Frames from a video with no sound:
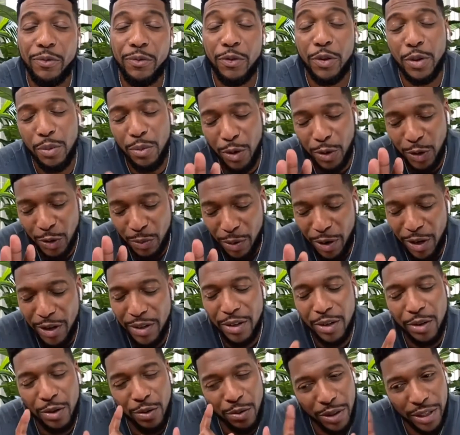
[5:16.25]
For the most
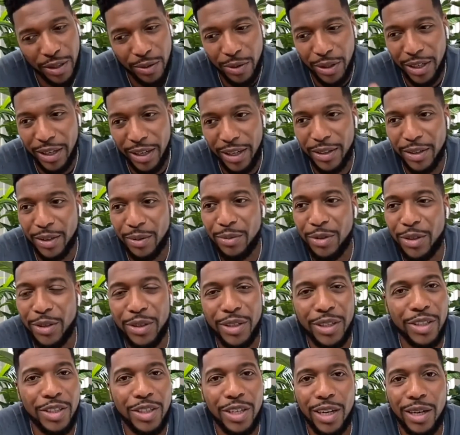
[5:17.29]
part, though, we let them do
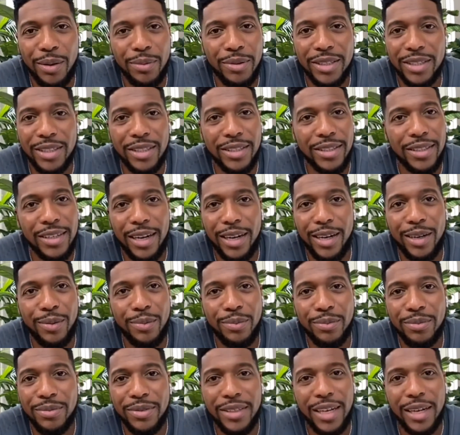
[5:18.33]
their job because
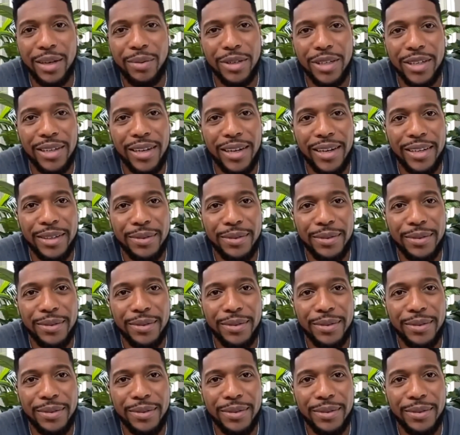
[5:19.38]
they're damn good at